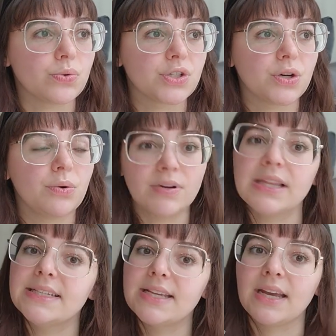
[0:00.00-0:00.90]
also
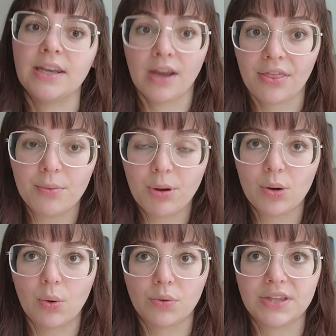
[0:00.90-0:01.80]
releasing another book
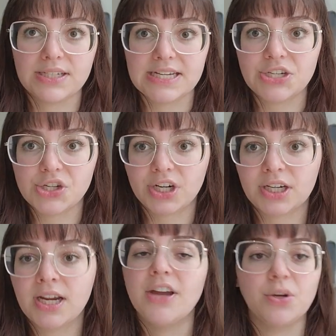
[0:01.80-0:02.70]
called The Teacher.
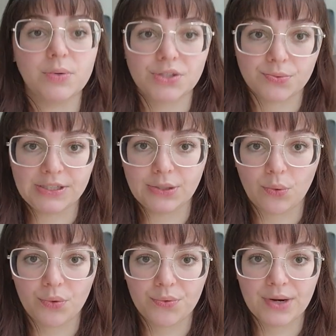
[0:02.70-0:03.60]
I do want to read
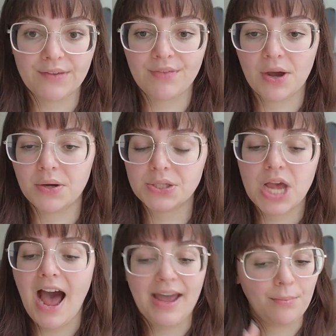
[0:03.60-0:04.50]
all three of those.
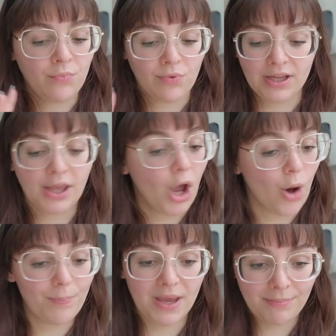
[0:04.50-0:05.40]
I'm really
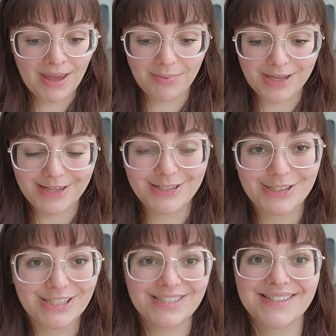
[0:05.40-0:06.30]
hoping maybe
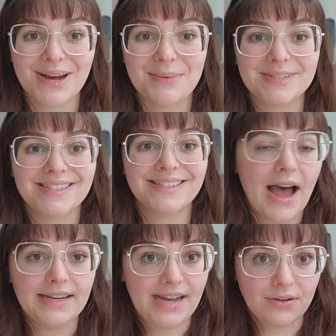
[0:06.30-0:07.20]
she stops.
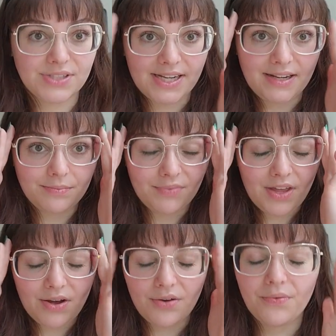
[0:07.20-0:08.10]
I doubt felt it
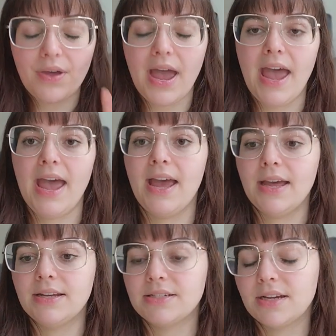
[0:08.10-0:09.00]
though,
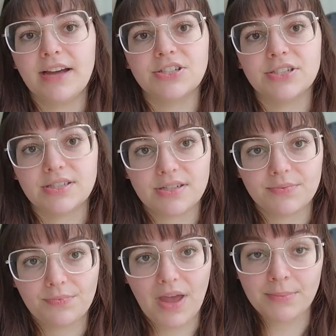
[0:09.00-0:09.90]
and I just,
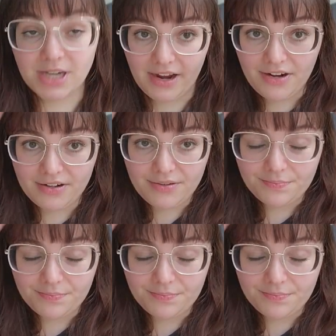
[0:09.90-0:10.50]
I'm tired.